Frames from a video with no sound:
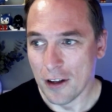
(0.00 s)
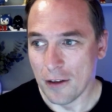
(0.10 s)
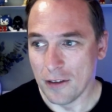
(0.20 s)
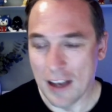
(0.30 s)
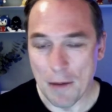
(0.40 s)

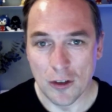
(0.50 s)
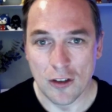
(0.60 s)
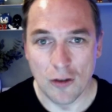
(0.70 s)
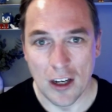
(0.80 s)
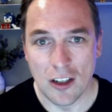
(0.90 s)

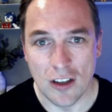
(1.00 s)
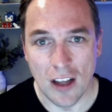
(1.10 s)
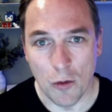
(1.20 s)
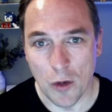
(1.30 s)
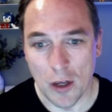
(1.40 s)
demonstration
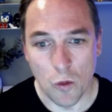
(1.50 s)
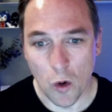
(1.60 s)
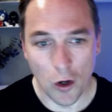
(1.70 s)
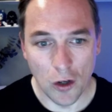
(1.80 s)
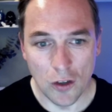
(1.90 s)
that we
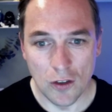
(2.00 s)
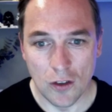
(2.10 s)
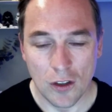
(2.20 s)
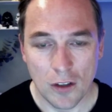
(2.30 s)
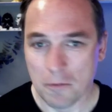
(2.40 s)

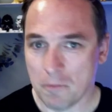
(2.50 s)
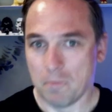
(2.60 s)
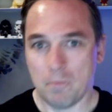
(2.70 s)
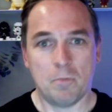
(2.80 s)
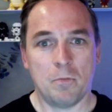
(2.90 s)
worked,
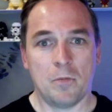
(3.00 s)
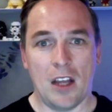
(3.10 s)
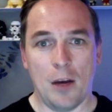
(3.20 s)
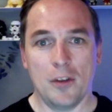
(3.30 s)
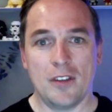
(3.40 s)

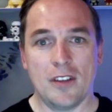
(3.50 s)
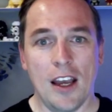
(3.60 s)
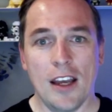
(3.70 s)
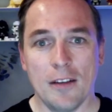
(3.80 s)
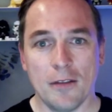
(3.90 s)
I would
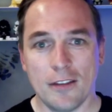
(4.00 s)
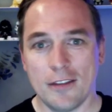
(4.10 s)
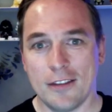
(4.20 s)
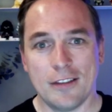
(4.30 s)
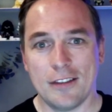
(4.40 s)
say,
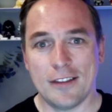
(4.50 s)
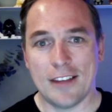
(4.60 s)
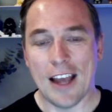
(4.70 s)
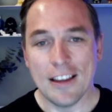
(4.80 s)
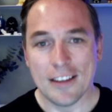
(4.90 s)

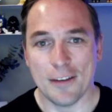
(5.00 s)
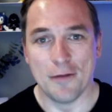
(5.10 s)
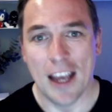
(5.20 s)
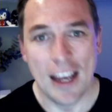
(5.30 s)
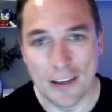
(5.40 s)
tens of
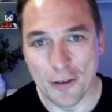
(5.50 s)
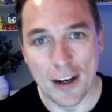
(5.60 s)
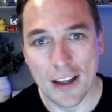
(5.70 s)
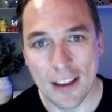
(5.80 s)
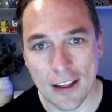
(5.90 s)
days or
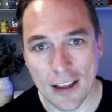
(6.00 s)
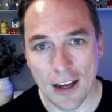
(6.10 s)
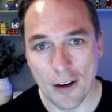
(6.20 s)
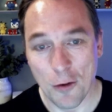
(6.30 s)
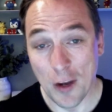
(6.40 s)
anything like
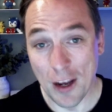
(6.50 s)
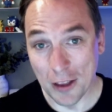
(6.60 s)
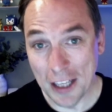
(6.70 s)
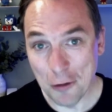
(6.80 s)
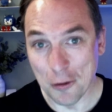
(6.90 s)
that. We
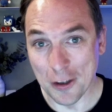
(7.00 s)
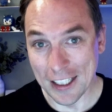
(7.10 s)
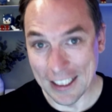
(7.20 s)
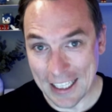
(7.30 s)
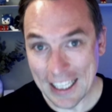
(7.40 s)

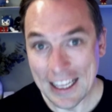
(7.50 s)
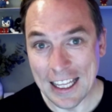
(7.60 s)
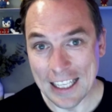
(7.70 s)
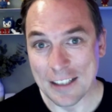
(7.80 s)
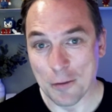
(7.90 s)
literally did
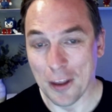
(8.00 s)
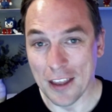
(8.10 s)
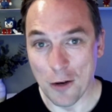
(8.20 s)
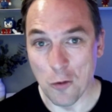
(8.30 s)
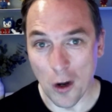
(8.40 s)
this
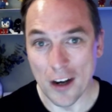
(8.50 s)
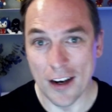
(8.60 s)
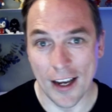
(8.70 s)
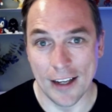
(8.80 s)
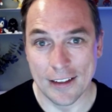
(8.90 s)
within one
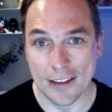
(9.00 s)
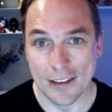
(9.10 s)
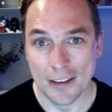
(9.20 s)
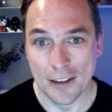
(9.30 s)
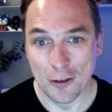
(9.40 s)
night,
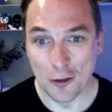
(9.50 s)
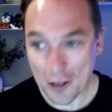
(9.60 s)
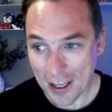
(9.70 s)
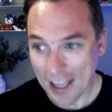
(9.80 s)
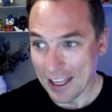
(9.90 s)

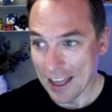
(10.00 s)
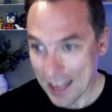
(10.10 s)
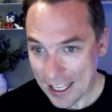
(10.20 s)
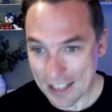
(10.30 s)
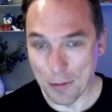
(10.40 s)
just getting
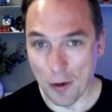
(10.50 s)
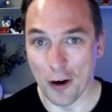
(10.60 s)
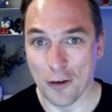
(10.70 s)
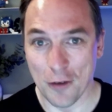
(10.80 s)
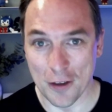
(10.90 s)
this
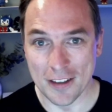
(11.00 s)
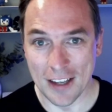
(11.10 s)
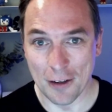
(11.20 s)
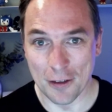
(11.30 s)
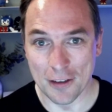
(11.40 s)
part for the
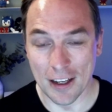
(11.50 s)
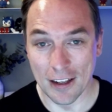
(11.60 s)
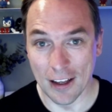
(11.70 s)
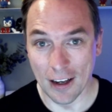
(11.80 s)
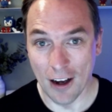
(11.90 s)
sales
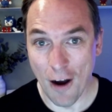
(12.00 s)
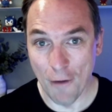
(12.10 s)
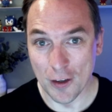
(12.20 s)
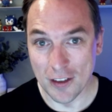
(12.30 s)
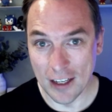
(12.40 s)
and the
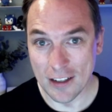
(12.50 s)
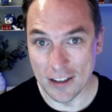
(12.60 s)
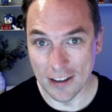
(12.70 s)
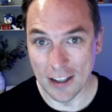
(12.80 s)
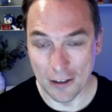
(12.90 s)
conversation
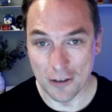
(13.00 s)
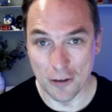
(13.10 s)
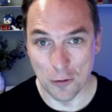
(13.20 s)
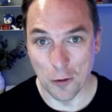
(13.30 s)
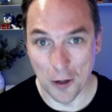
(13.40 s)

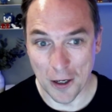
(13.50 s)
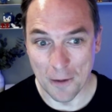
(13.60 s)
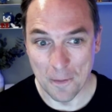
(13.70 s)
intelligence working.